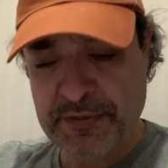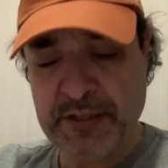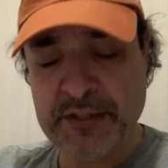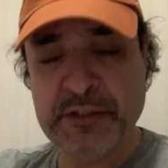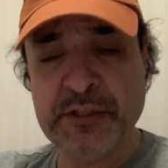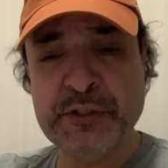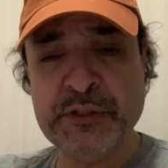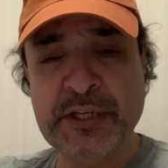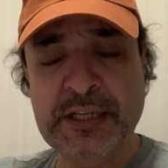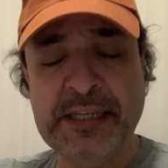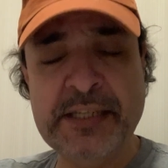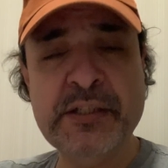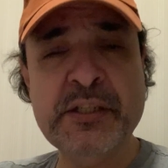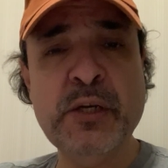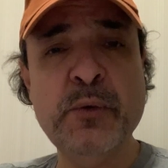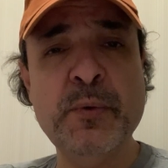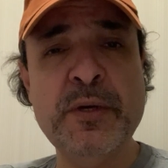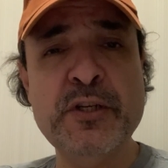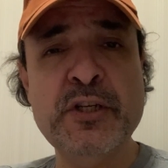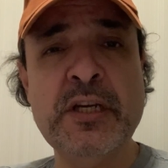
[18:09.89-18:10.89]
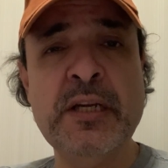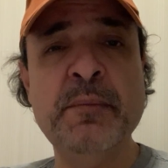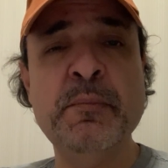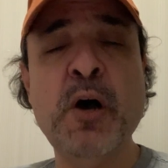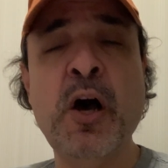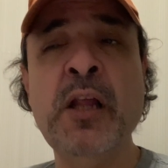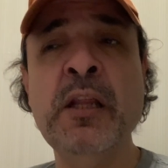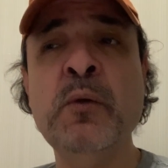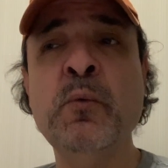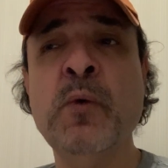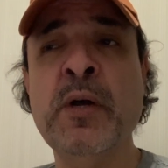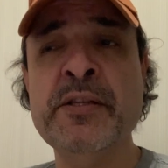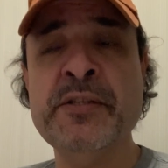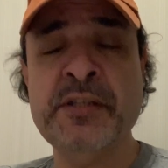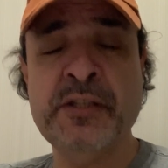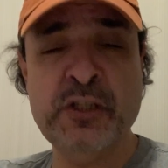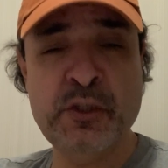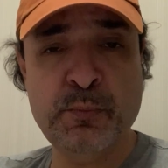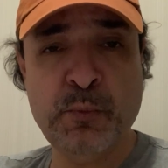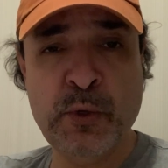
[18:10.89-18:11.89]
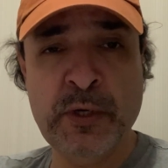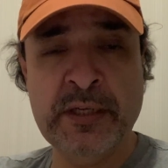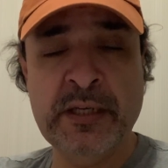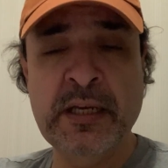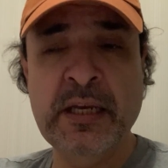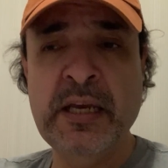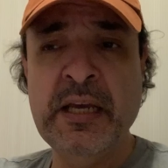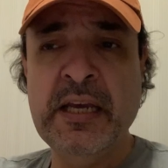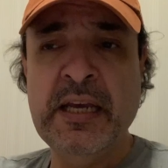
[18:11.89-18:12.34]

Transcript: that the Zelensky regime, all it wants at this point